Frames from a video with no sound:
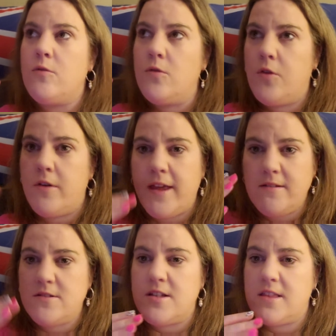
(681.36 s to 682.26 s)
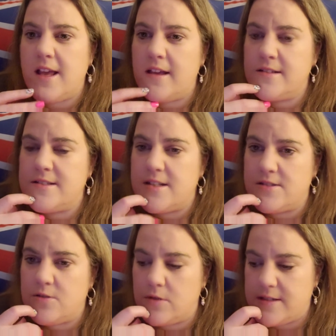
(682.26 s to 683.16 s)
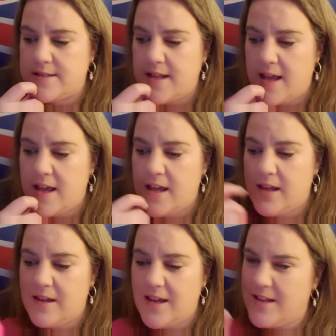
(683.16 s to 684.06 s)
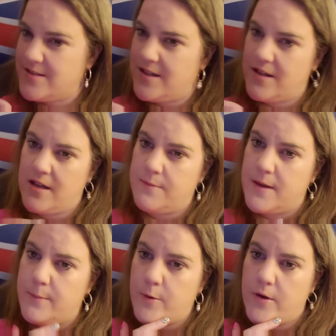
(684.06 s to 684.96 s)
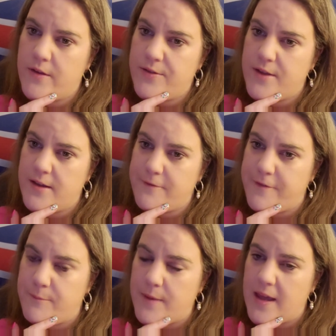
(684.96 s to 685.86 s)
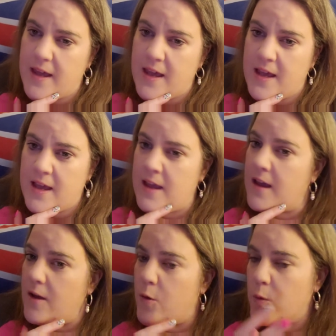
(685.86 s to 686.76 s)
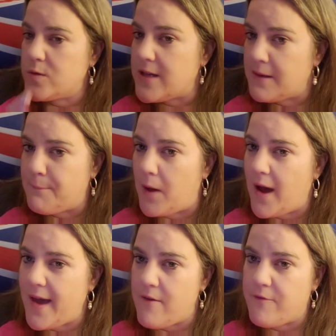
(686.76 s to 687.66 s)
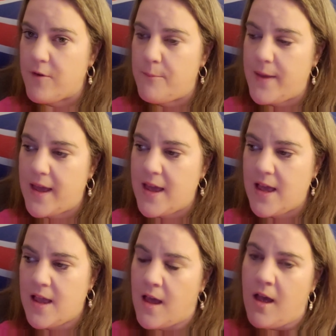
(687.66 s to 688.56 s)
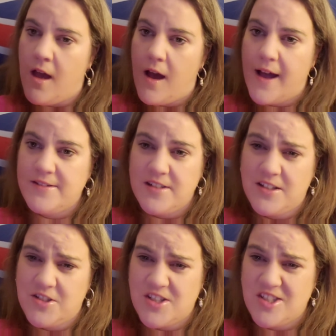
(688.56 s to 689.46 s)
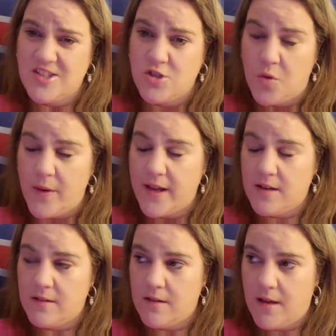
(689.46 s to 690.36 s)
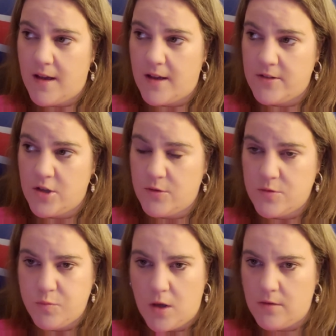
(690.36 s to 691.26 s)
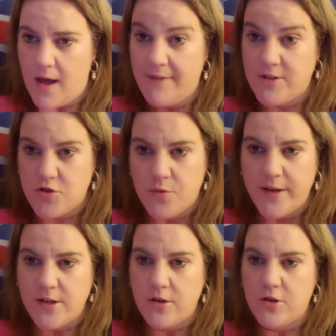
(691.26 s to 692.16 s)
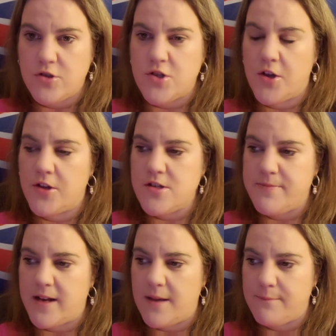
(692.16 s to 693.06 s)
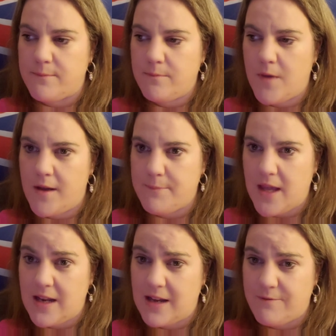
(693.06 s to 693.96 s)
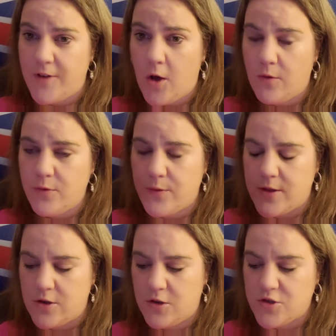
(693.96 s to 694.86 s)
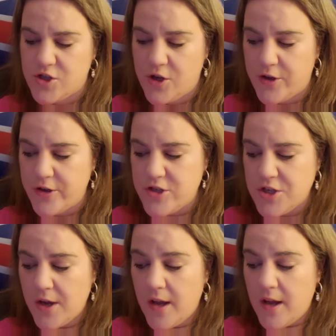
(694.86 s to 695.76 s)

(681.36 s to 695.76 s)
look into things to sort of see is it going to be worth it for me? Who's going to buy it from me? I did just join a new well, I haven't joined a new church, but I'm I'm getting involved with a new church.